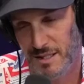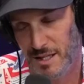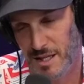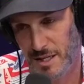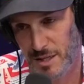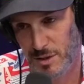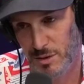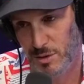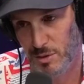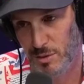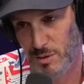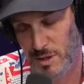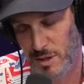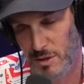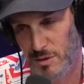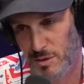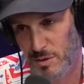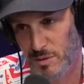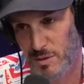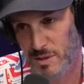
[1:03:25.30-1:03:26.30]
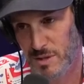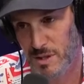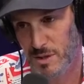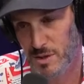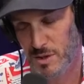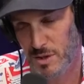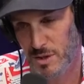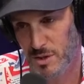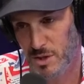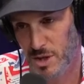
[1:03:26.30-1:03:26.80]
Yeah, you're doing you're doing
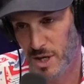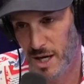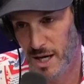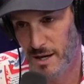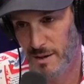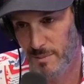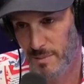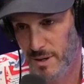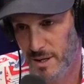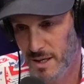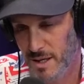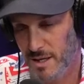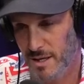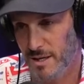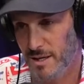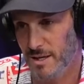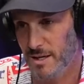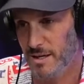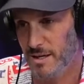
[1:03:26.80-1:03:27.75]
such a good job. I'm excited